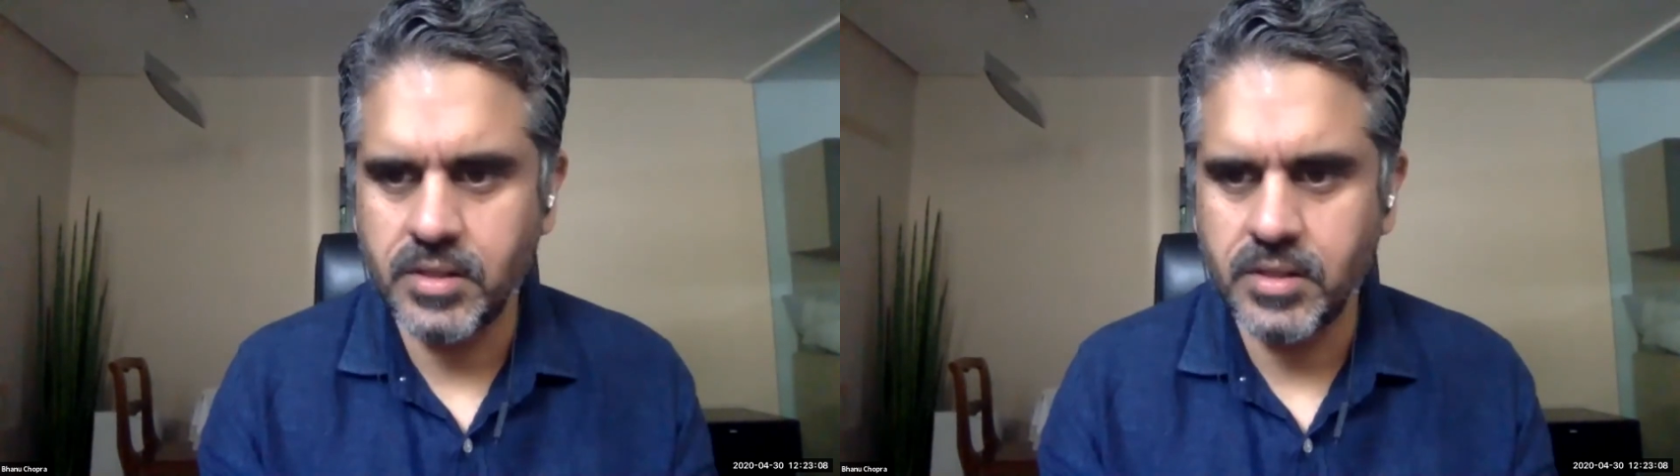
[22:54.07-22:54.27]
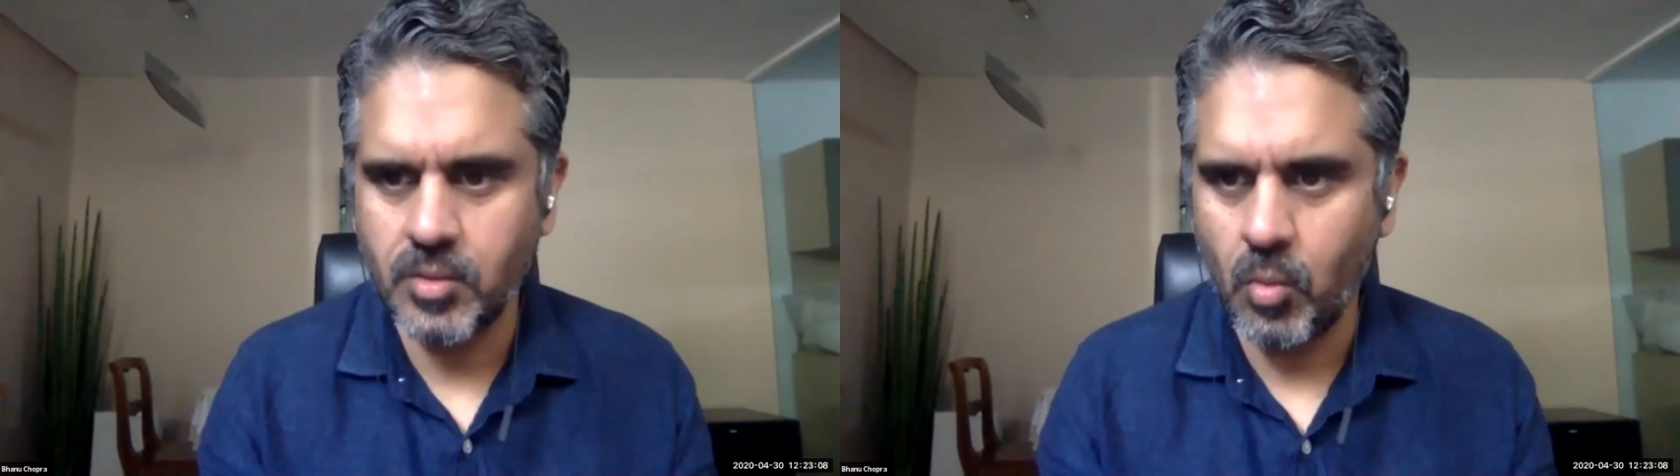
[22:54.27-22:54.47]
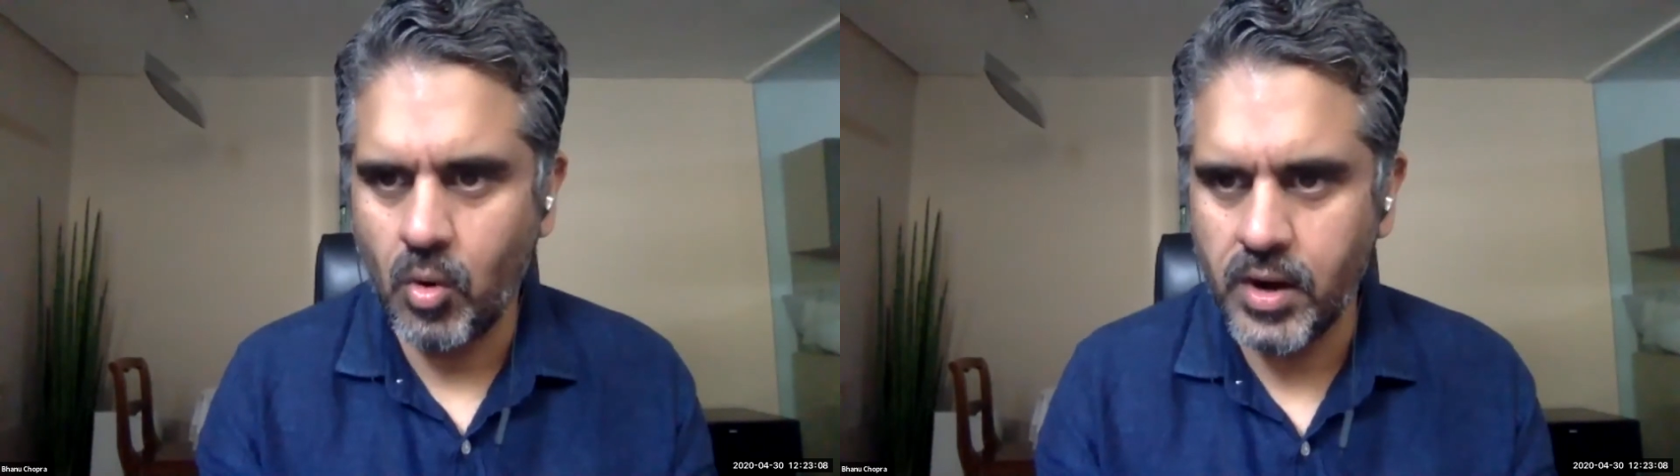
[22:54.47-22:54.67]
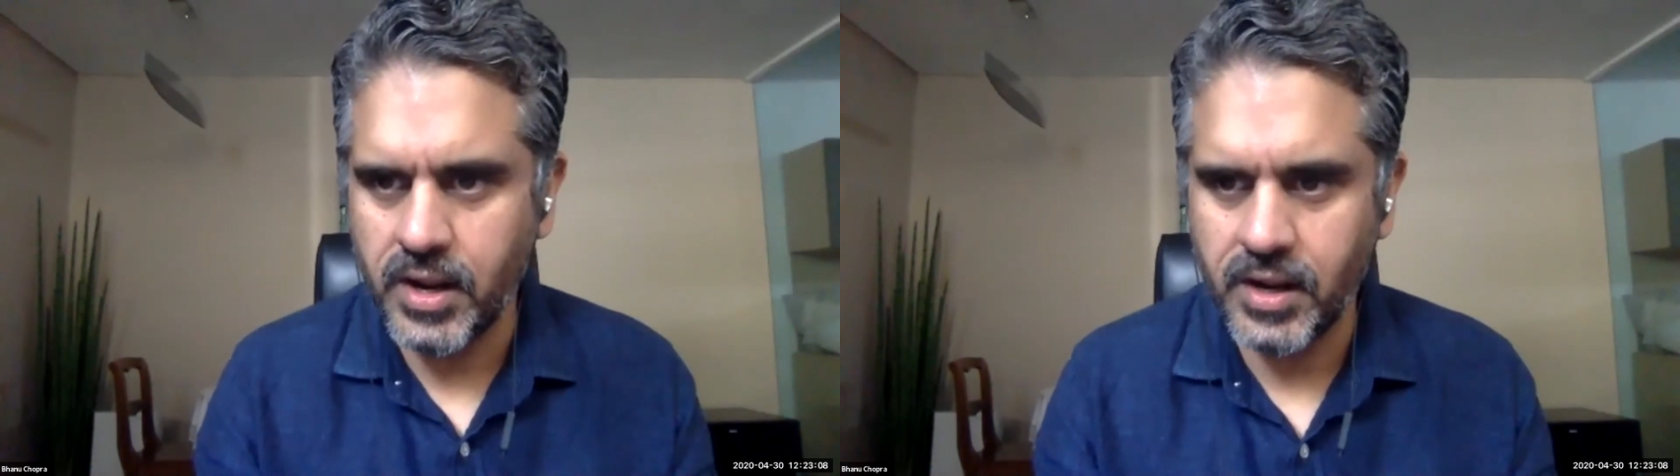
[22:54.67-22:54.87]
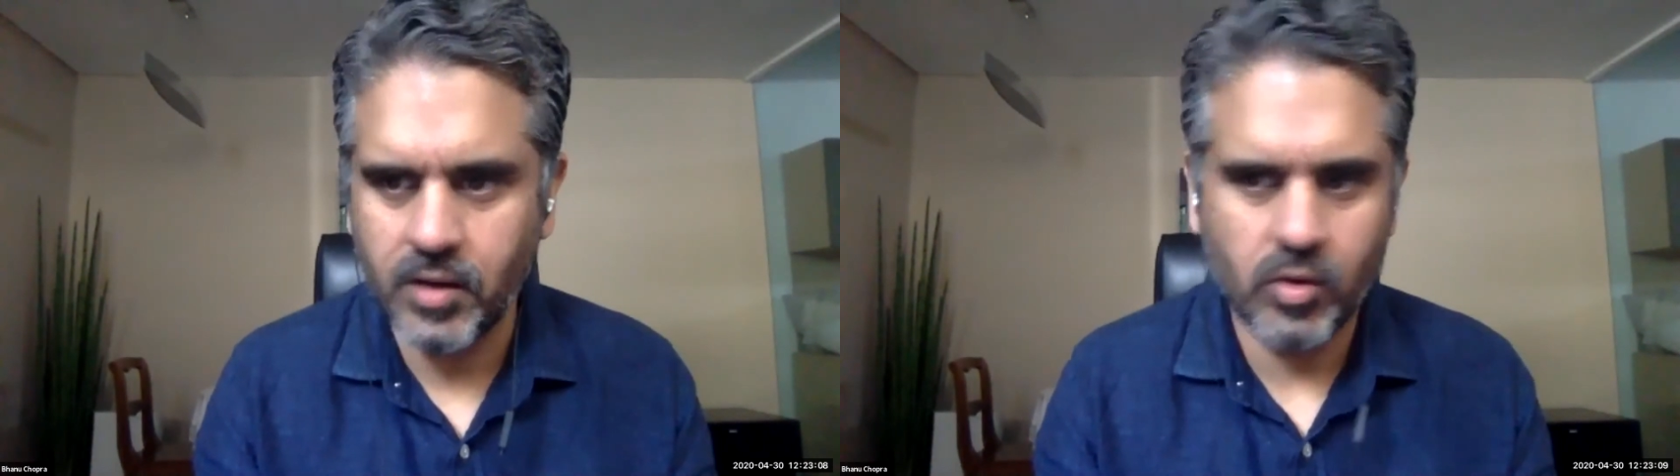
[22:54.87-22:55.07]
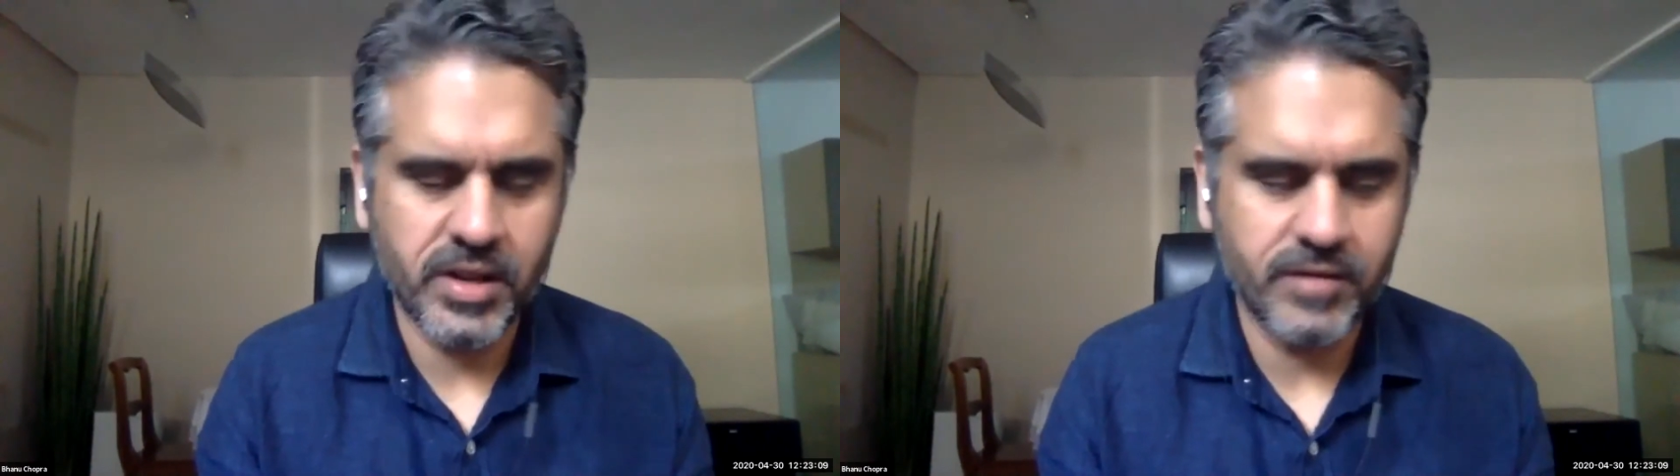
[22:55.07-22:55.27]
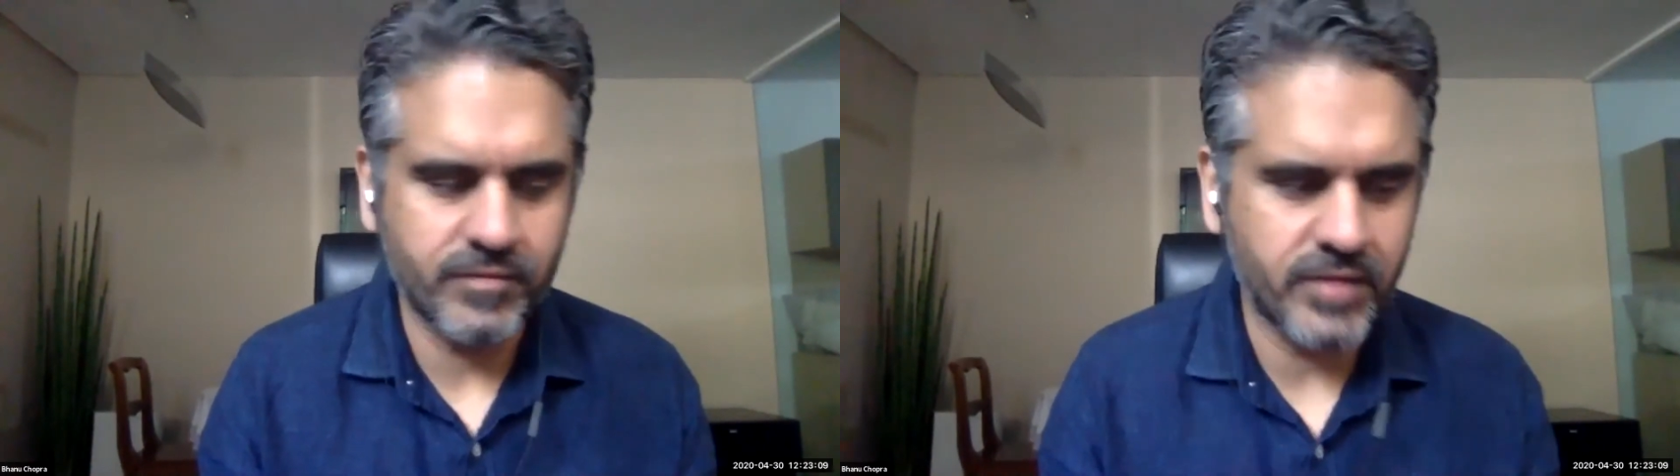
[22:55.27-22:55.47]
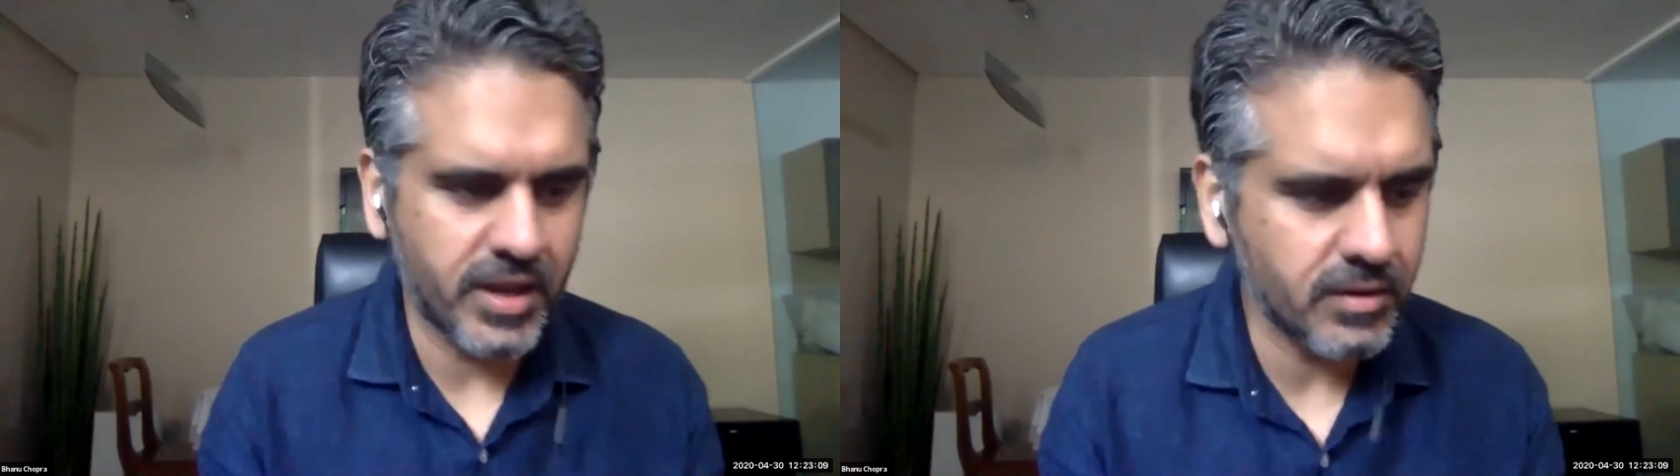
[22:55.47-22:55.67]
in the morning or
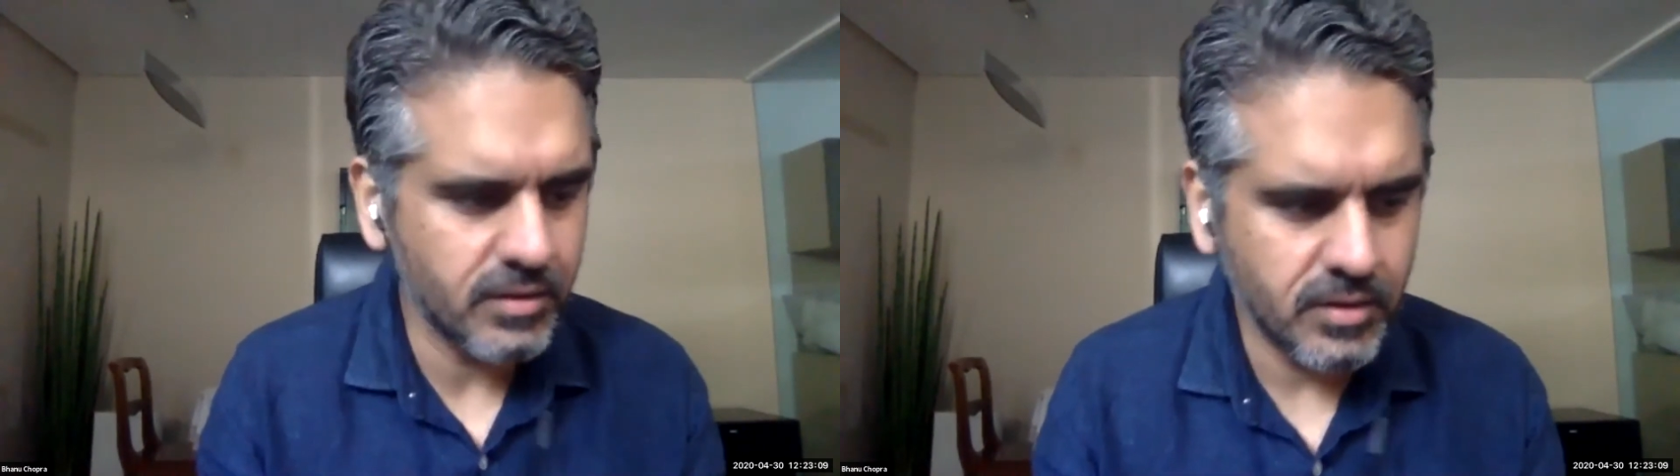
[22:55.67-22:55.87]
evening,